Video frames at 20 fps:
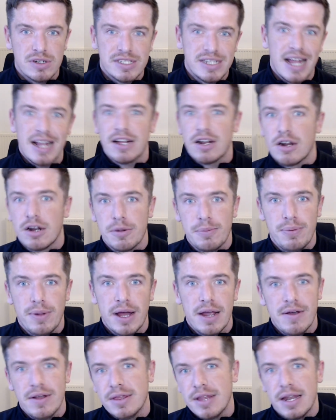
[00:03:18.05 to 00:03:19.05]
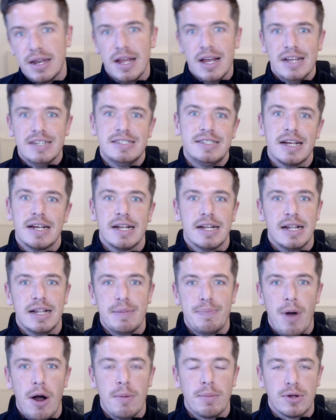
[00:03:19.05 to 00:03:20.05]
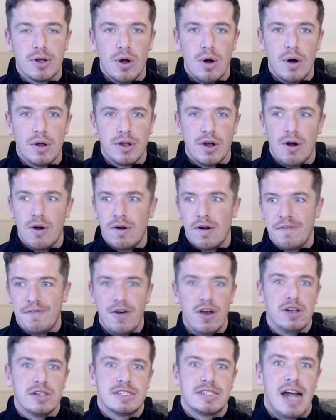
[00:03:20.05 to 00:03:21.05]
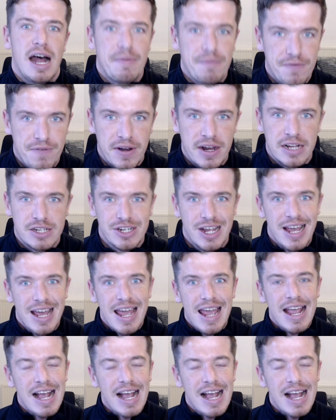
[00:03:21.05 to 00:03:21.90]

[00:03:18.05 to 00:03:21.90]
where it's taking on a player and then stick it in the bottom corner or a first-time finish.